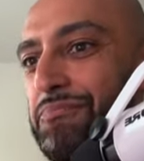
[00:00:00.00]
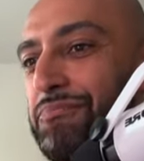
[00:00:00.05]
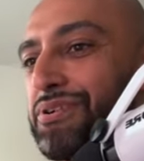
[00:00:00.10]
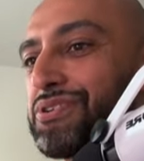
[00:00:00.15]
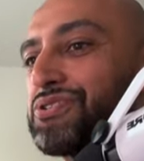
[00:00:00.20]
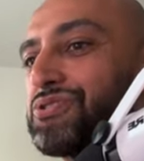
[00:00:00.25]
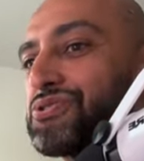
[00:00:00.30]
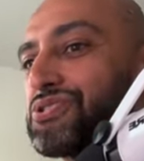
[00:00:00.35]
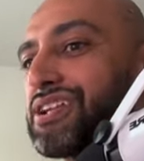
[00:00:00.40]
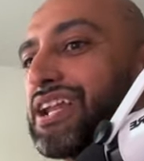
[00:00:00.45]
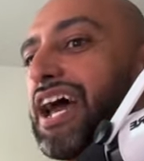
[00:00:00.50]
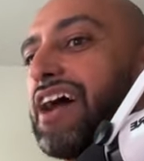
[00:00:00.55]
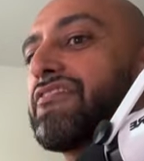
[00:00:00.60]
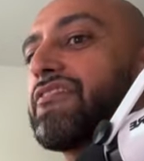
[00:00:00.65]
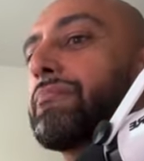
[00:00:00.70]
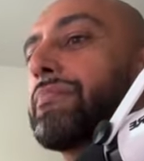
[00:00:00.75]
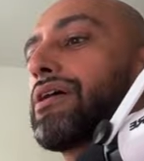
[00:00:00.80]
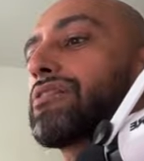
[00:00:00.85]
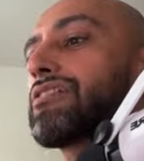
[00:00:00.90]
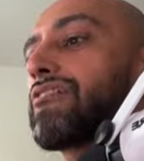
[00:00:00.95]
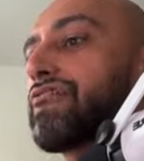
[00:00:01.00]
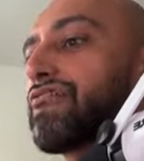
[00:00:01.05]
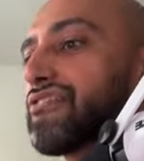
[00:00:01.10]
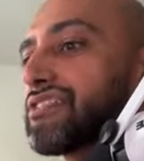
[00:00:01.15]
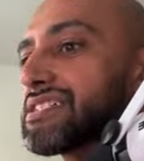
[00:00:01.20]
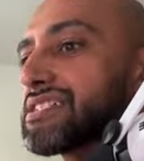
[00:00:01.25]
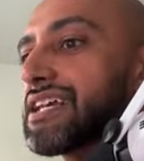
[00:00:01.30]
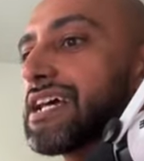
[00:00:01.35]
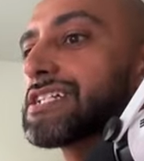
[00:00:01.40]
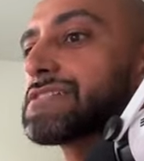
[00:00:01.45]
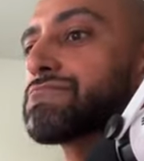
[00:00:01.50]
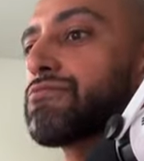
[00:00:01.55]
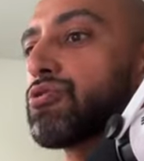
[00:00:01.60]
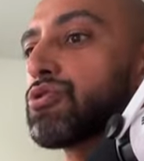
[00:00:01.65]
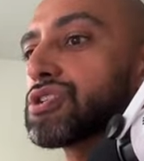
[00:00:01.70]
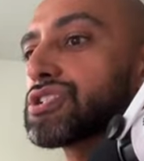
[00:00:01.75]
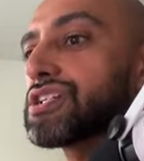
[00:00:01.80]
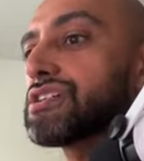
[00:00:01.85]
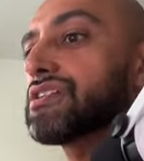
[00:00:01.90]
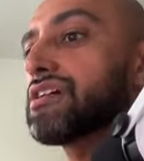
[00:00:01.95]
but you should have about a fist-sized
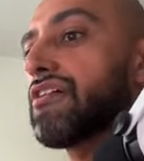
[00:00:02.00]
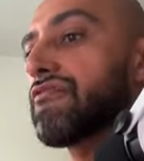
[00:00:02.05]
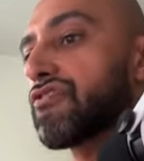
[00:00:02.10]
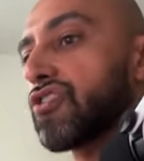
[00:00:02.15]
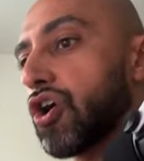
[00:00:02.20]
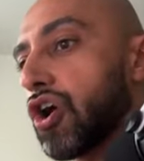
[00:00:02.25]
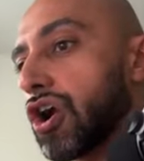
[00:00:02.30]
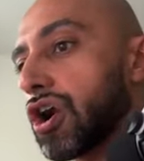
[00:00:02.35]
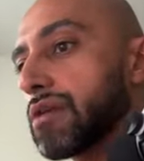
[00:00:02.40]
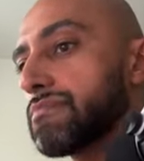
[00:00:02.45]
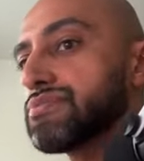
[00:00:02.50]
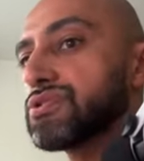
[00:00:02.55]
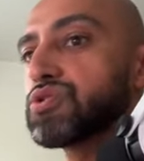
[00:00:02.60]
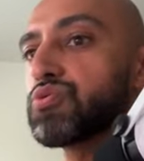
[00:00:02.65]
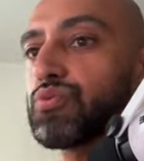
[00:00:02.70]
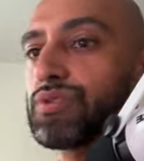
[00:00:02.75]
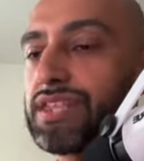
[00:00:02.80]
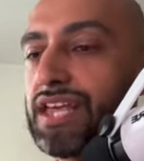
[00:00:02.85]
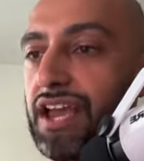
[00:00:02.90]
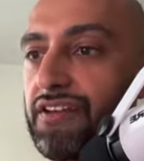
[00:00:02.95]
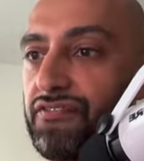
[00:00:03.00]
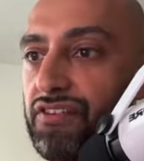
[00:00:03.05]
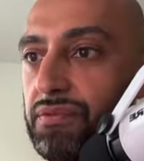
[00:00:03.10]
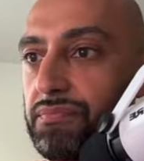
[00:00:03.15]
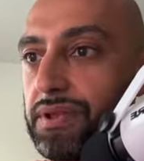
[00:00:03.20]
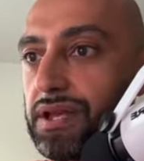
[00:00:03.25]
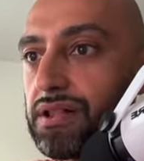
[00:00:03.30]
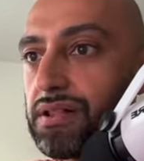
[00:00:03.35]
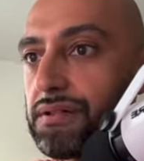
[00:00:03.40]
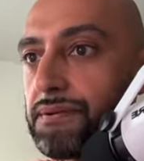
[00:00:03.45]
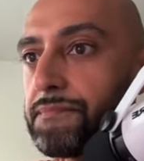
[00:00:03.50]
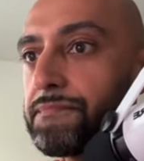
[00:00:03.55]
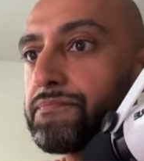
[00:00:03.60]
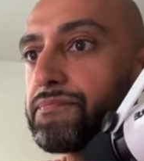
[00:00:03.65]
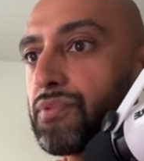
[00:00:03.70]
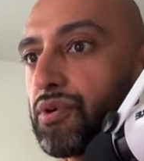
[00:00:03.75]
portion of carbs with every meal.